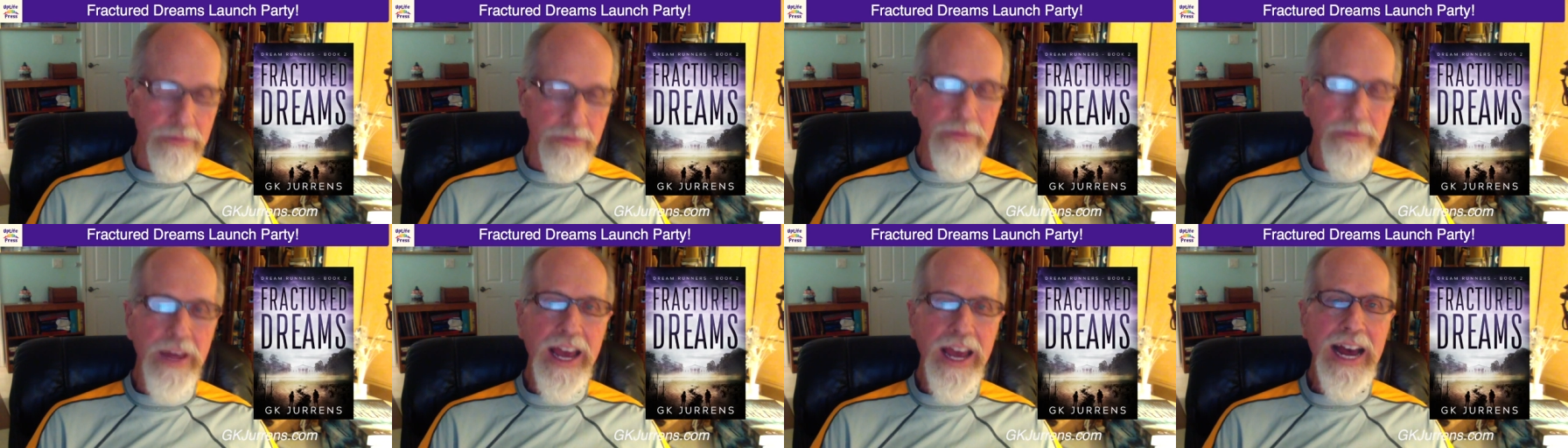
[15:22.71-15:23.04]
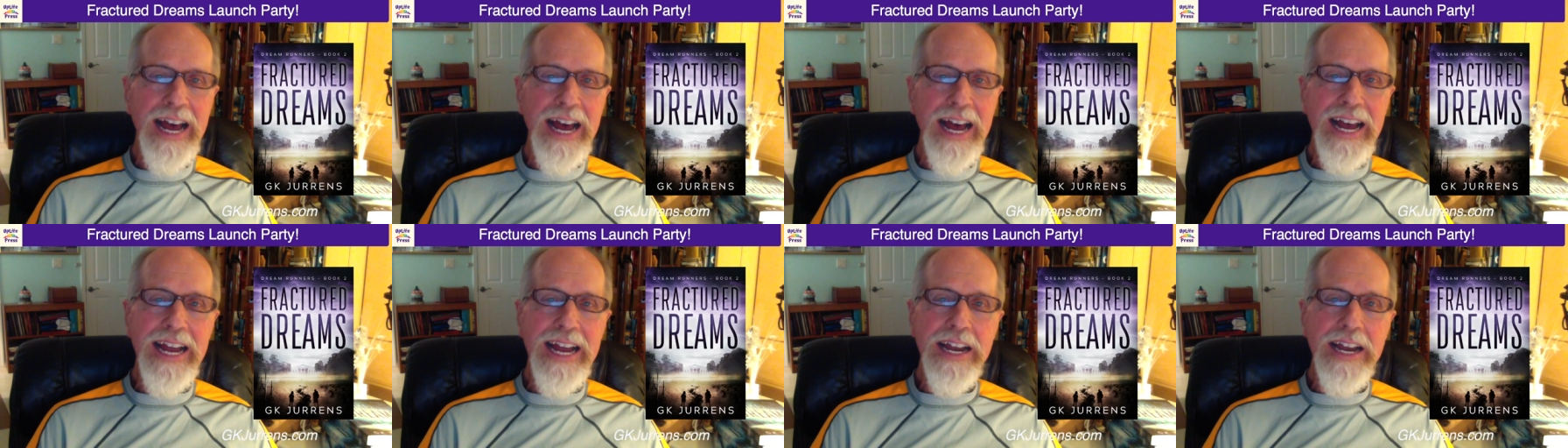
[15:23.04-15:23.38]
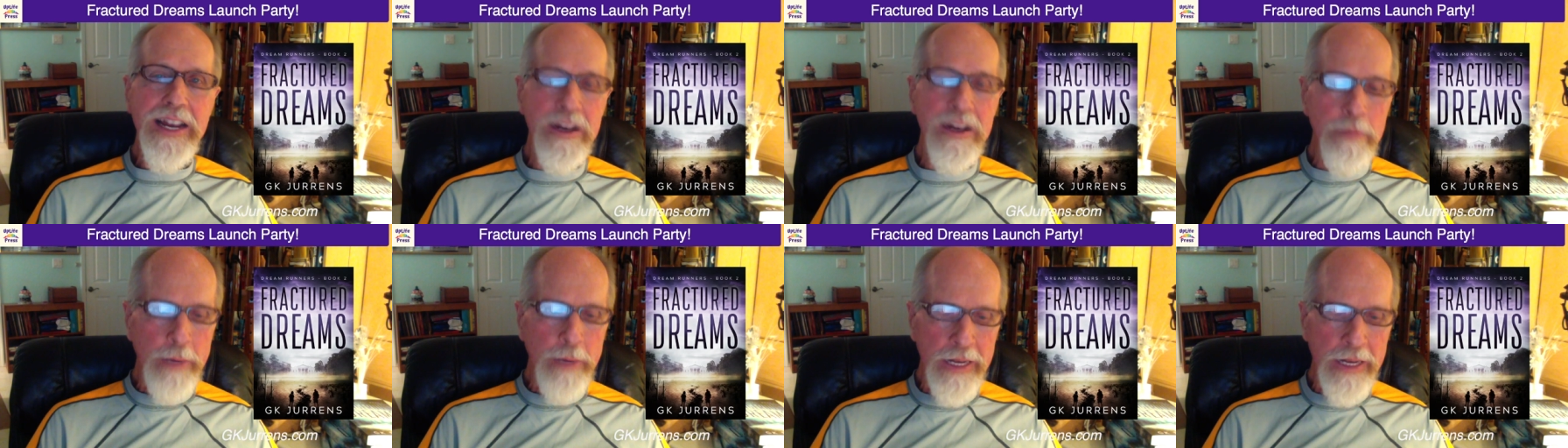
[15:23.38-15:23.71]
They hide
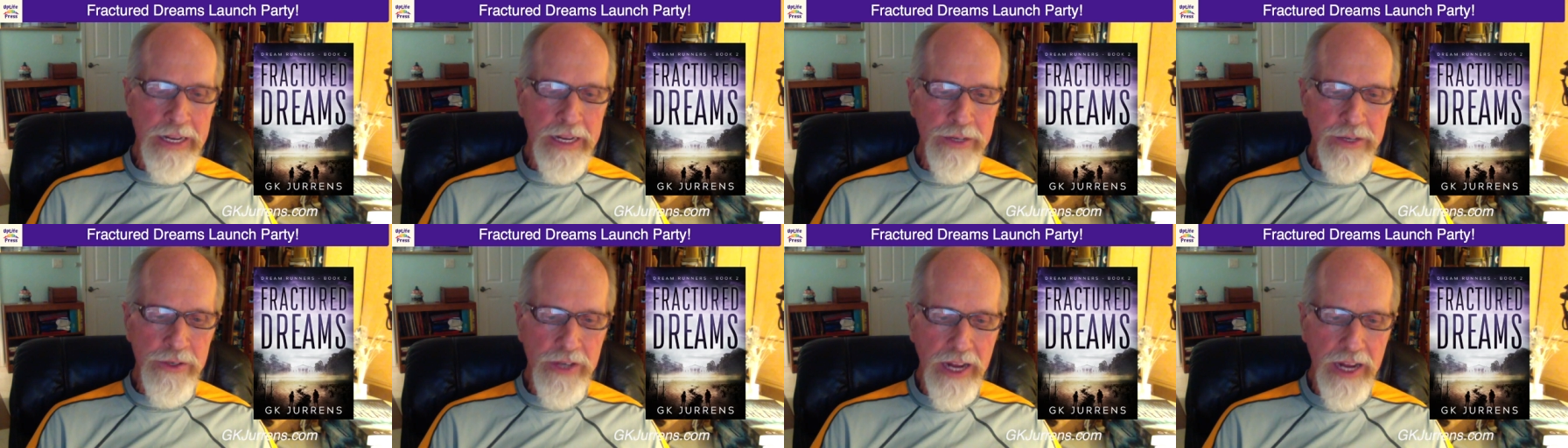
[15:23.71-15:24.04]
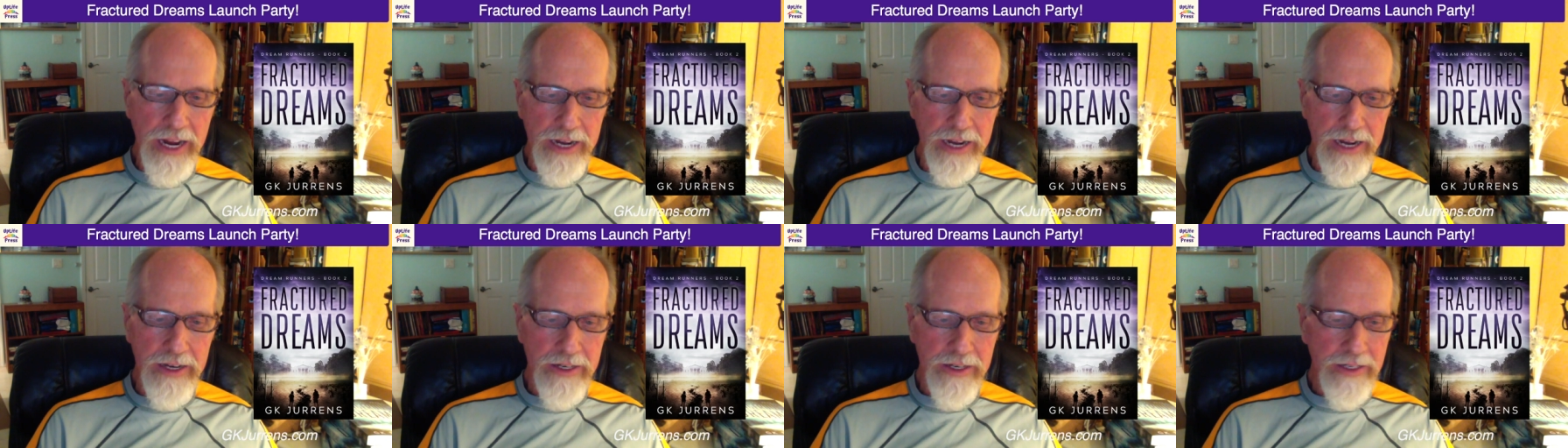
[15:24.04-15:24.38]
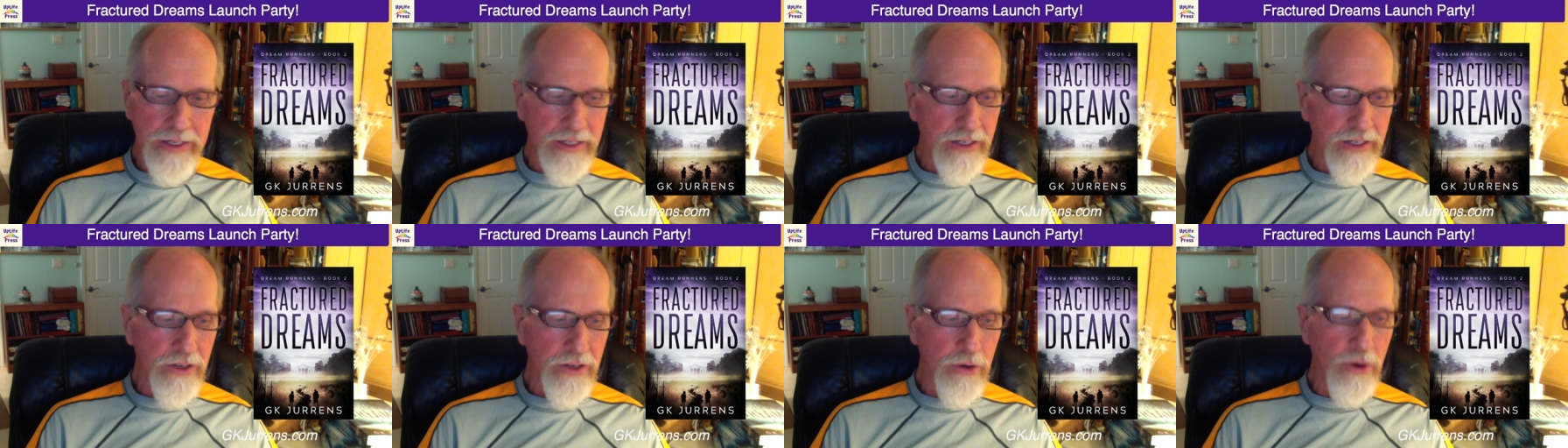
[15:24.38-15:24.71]
in plain sight
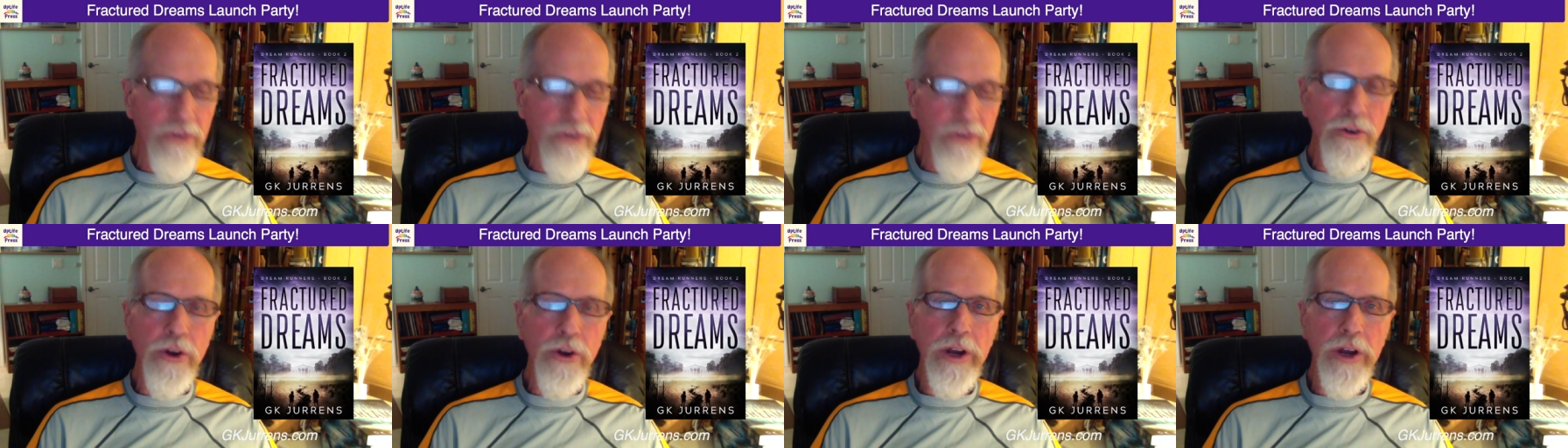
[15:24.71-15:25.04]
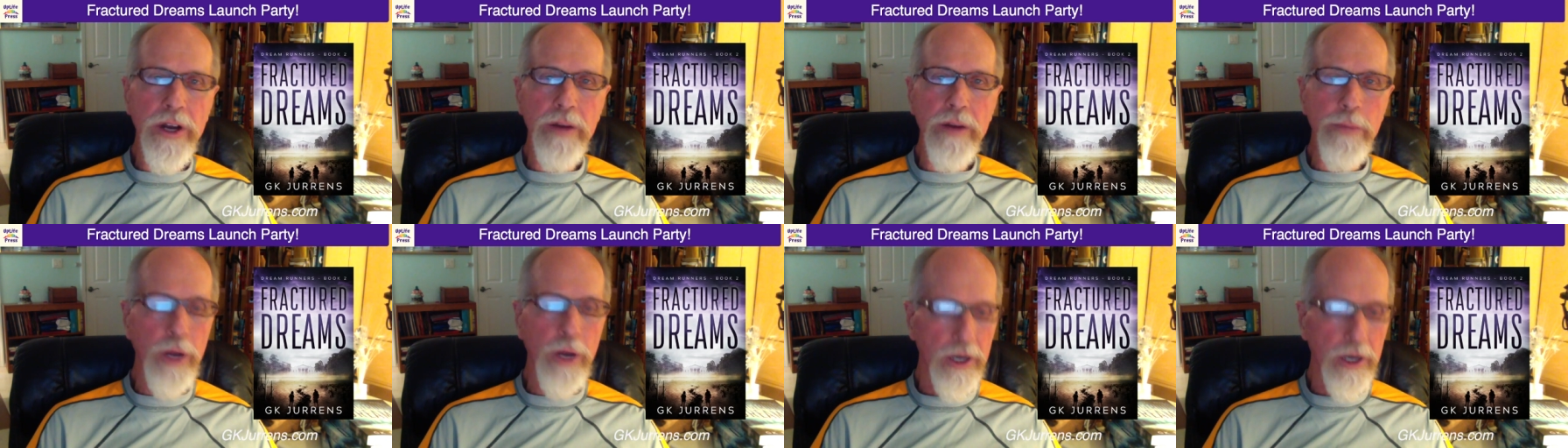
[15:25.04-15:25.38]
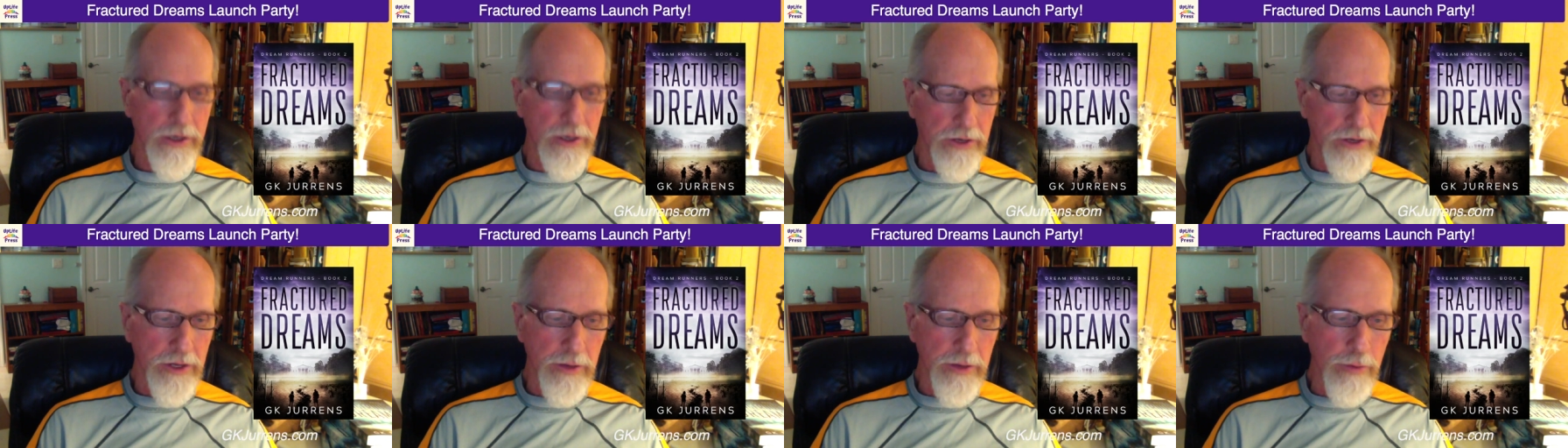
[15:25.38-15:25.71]
to avoid a
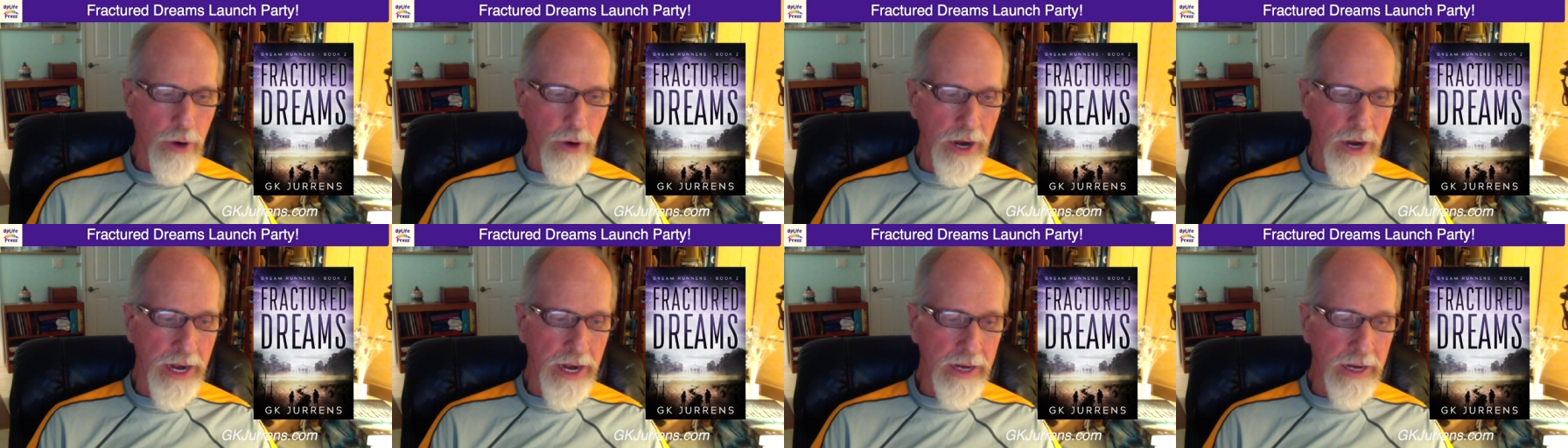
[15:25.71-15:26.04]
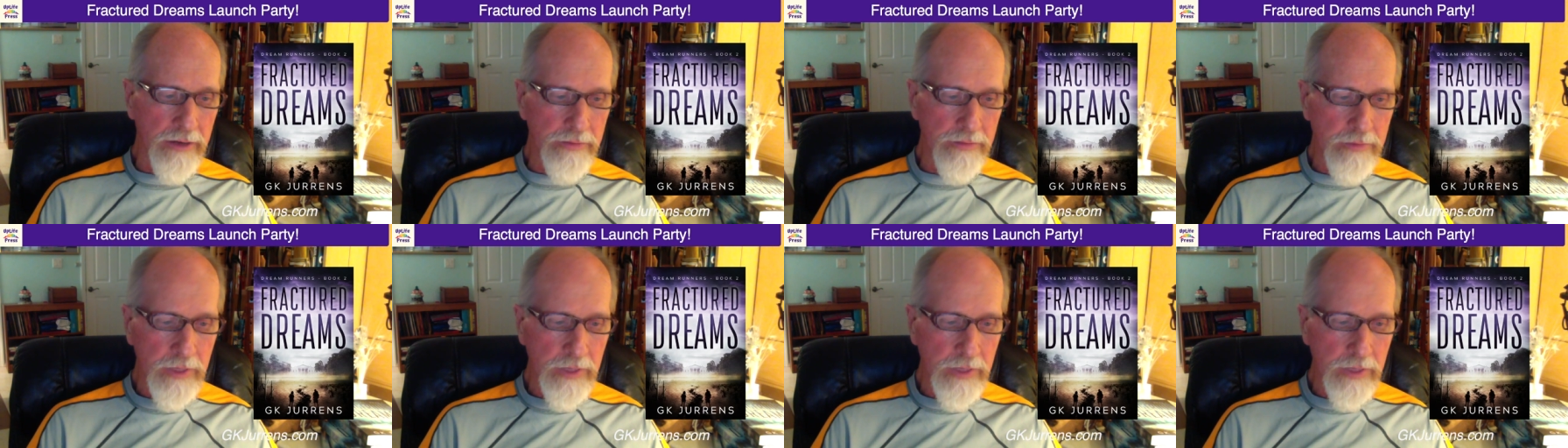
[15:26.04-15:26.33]
bullet to the brain.